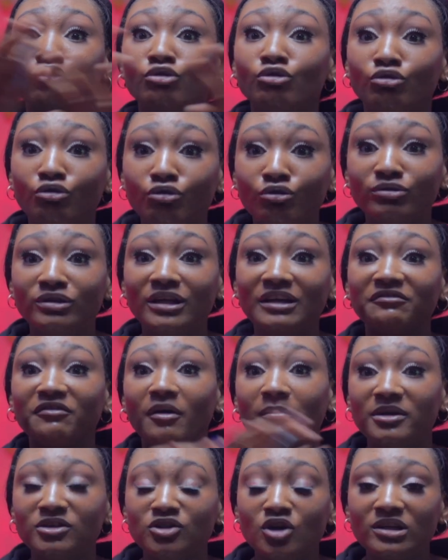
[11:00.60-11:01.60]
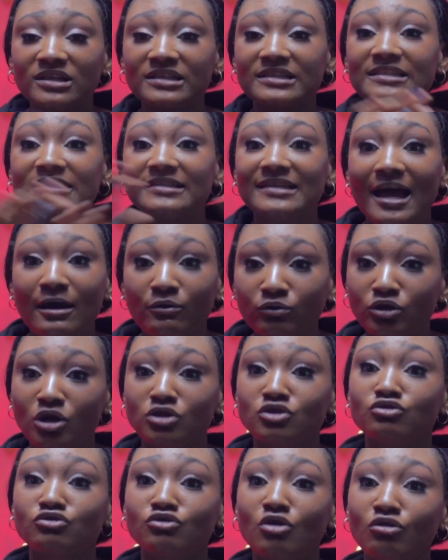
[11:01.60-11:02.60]
Google. The information is there. Who
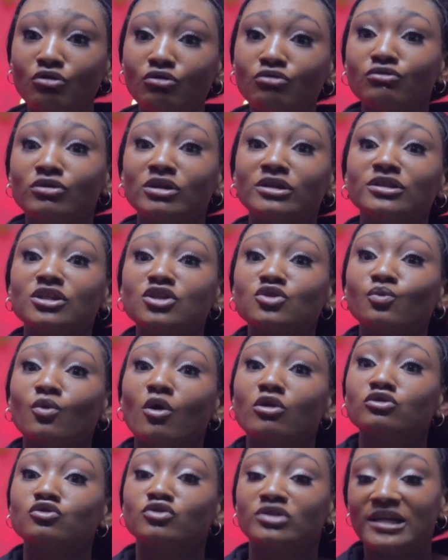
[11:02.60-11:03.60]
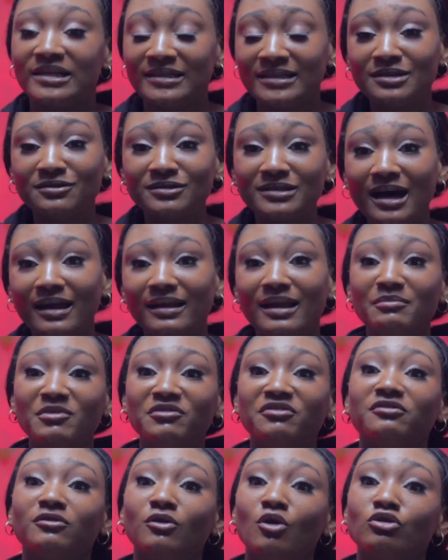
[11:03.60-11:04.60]
doesn't know Google in this world today? Kneel down, let
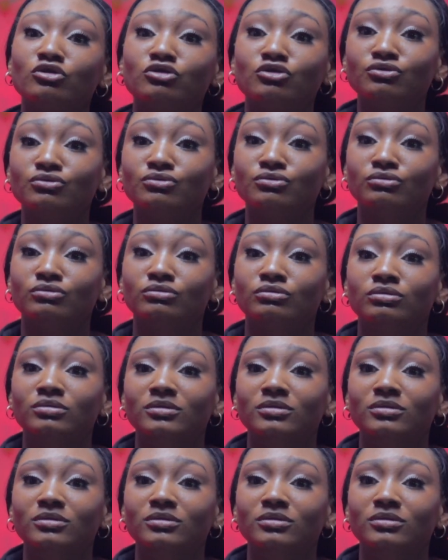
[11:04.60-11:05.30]
me flog you.